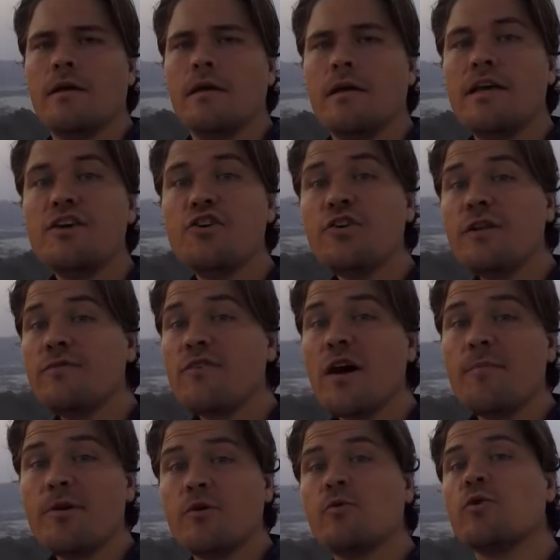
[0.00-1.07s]
He couldn't have
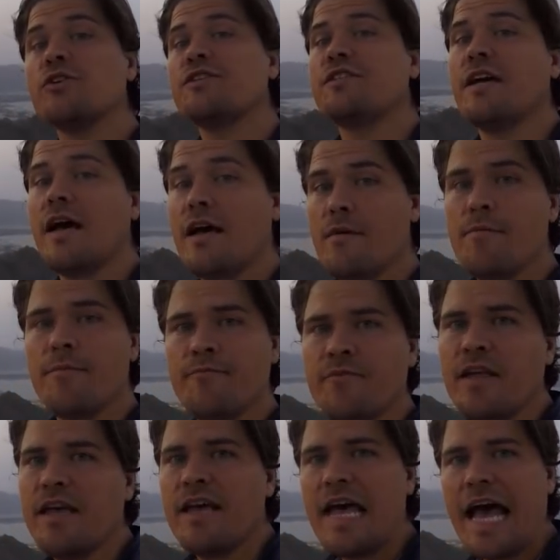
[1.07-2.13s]
come at a worse time,
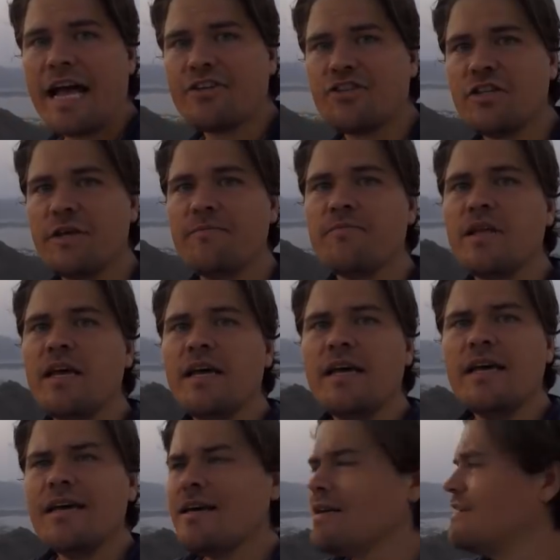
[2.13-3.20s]
actually,
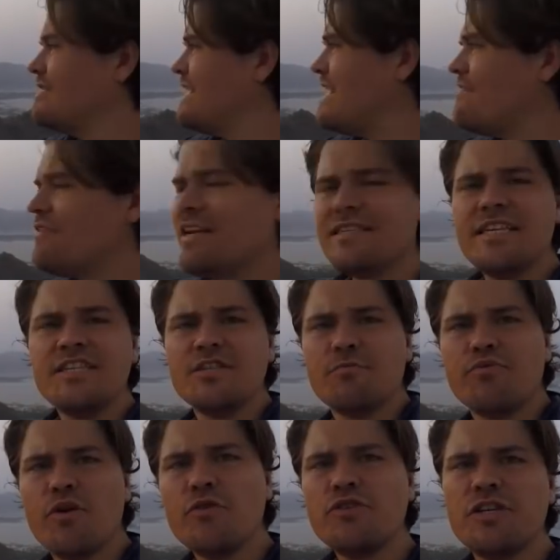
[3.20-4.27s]
because even as he's
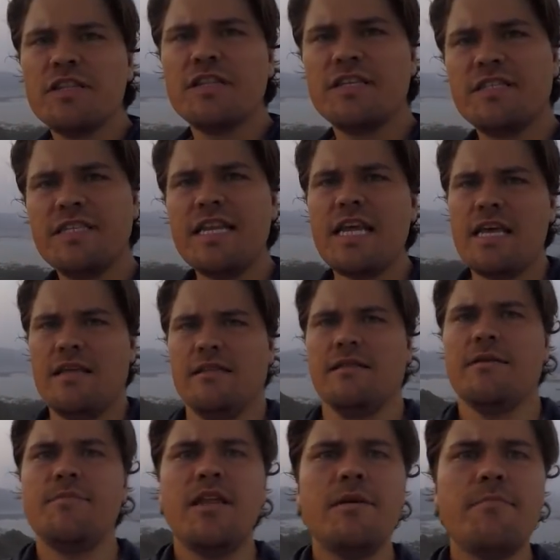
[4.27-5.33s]
approaching the city,
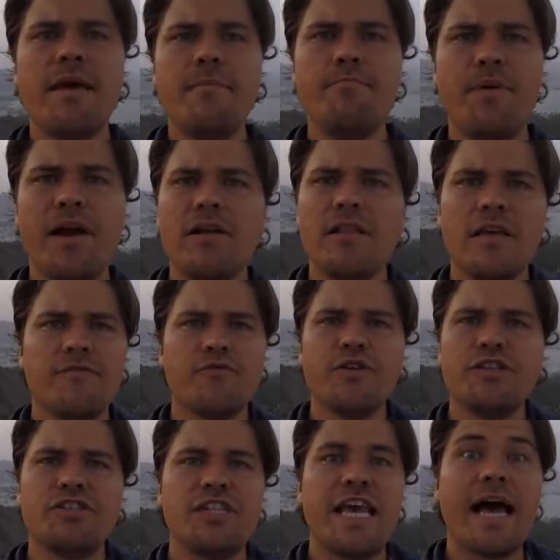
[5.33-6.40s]
he may barely have
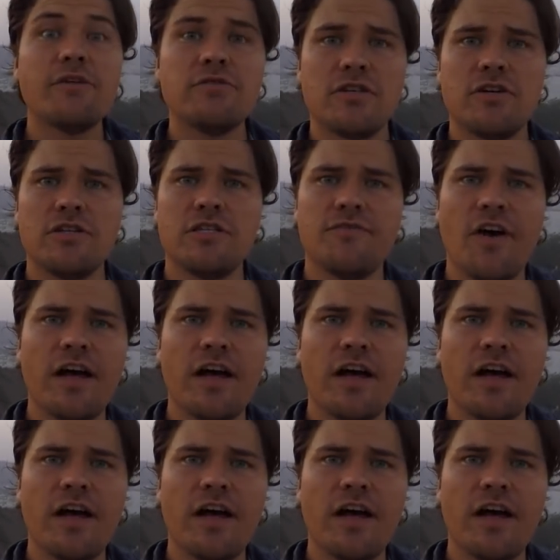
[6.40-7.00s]
reached the outskirts of